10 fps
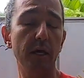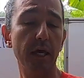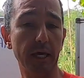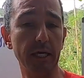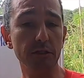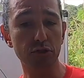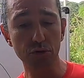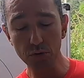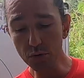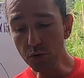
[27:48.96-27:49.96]

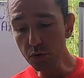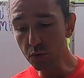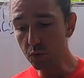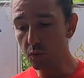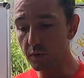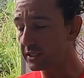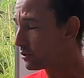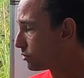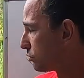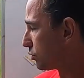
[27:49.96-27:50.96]
into
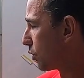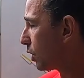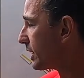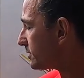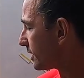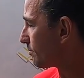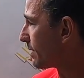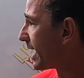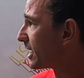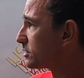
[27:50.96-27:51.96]
holistic
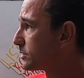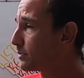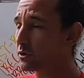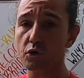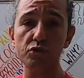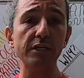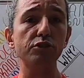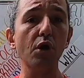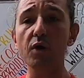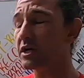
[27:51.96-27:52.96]
management, because they
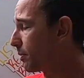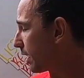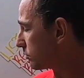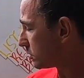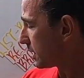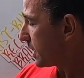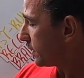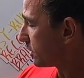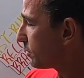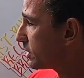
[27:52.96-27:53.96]
talk about the
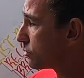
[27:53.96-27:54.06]
mineral